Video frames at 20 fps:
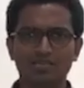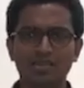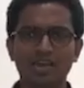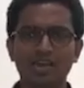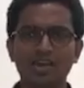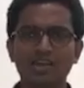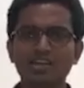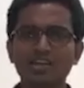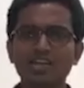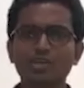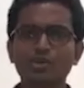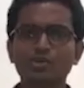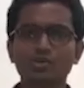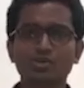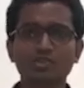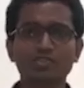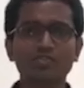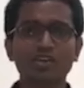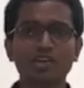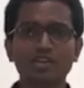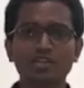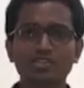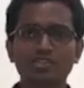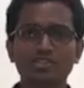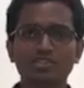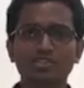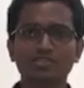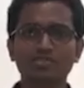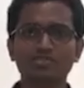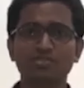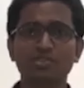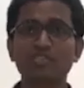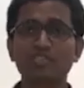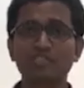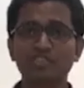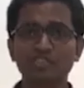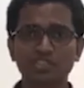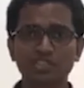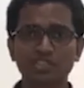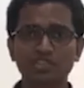that I need to revise,
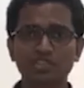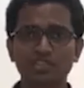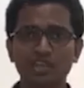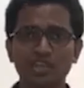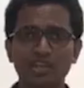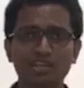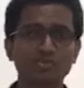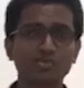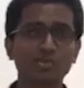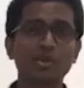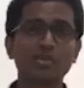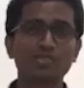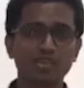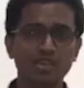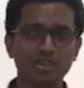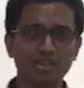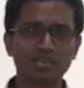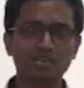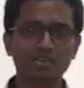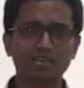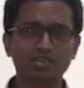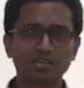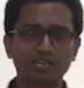revisit, and rethink